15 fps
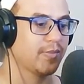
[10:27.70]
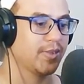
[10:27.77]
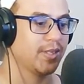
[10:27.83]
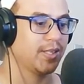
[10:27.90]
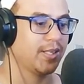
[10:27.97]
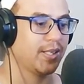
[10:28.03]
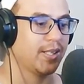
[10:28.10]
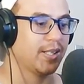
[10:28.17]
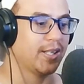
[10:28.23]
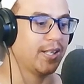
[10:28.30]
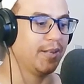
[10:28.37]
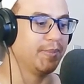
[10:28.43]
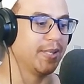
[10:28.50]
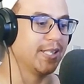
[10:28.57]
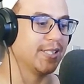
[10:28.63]
I
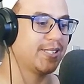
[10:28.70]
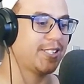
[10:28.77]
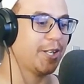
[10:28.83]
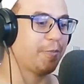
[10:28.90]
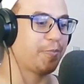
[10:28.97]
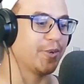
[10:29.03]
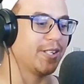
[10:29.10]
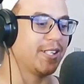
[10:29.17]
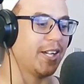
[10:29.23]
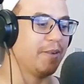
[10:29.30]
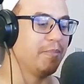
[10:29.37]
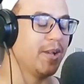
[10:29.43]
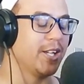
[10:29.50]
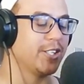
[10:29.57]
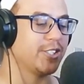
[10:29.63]
mean, a separate
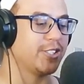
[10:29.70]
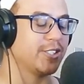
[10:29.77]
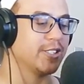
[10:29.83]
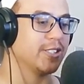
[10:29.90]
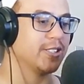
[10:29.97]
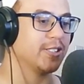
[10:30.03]
dimension.